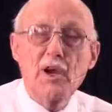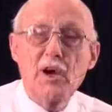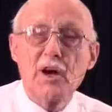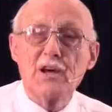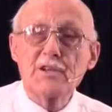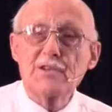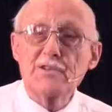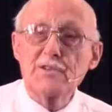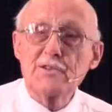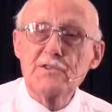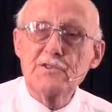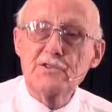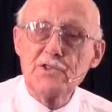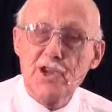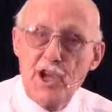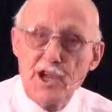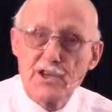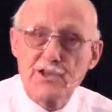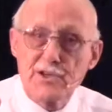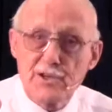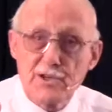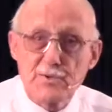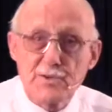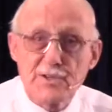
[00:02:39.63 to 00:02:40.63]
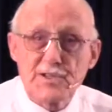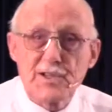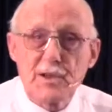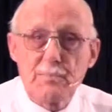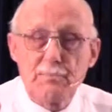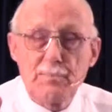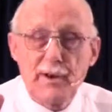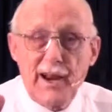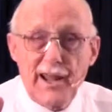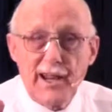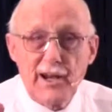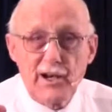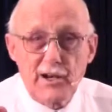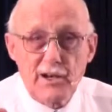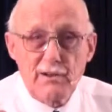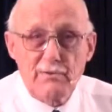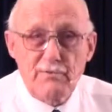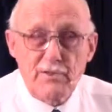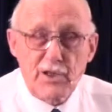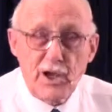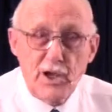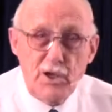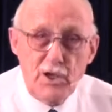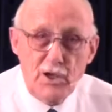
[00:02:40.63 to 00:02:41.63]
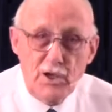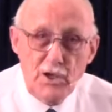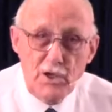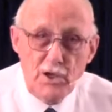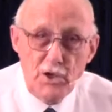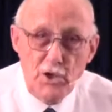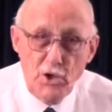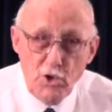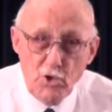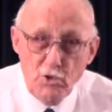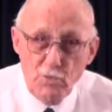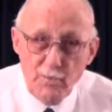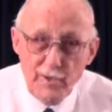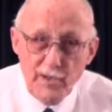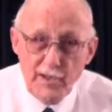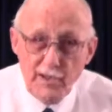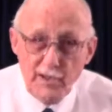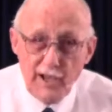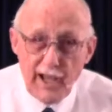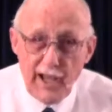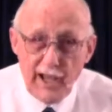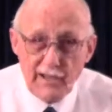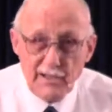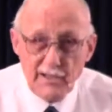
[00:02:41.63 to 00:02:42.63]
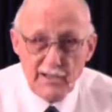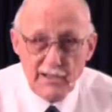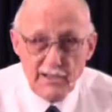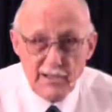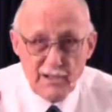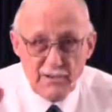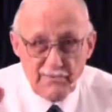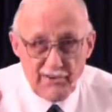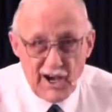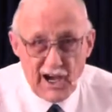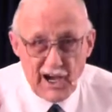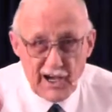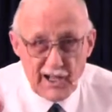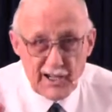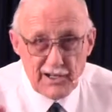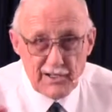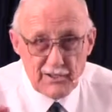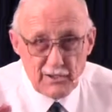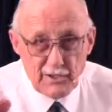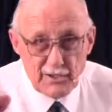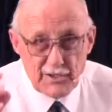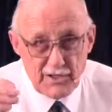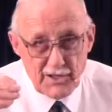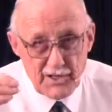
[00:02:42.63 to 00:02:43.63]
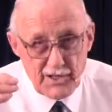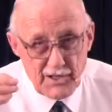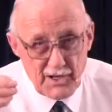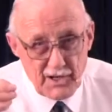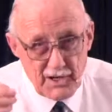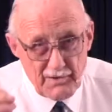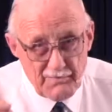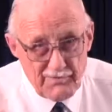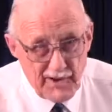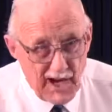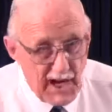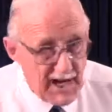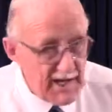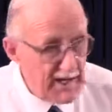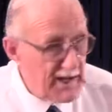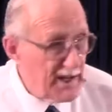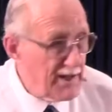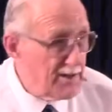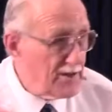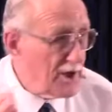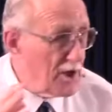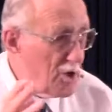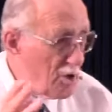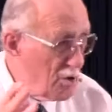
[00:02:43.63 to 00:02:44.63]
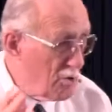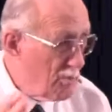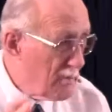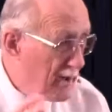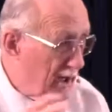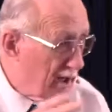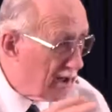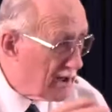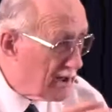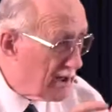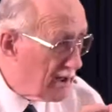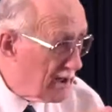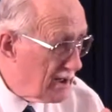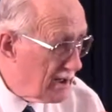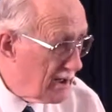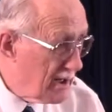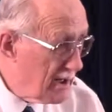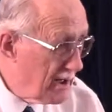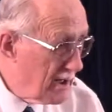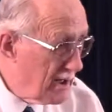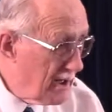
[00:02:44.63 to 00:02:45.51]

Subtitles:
Because Jesus is a blend of the human and the divine, or the divine and the human.